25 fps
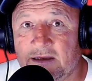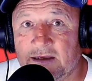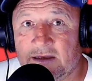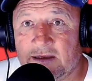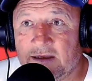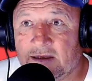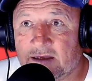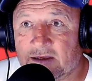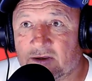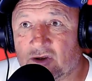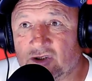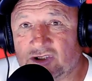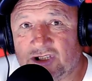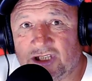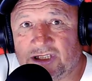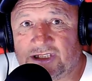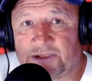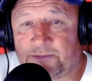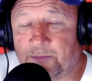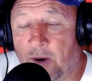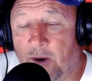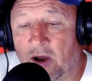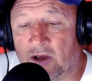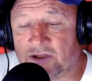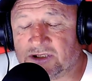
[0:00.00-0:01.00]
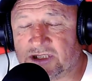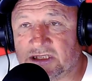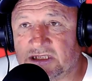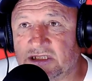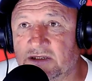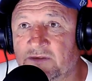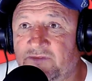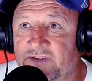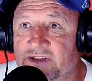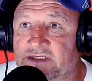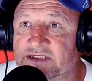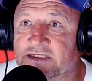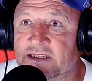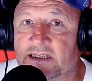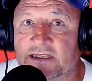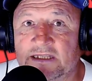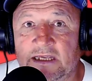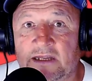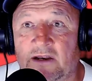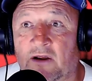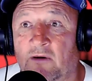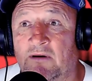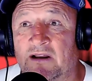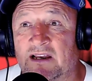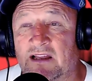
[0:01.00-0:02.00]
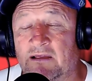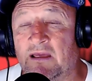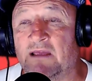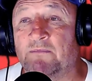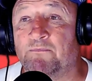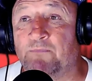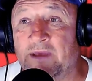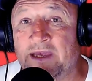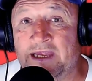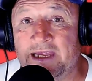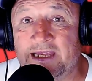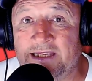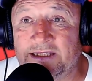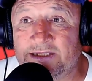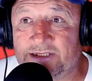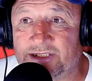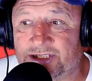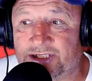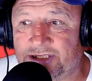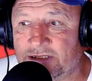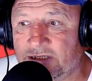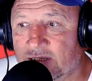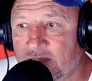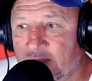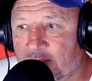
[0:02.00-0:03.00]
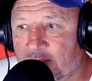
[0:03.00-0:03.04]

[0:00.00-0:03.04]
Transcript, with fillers: Yeah, because yeah, it's positive, isn't it? You know, and it, it means.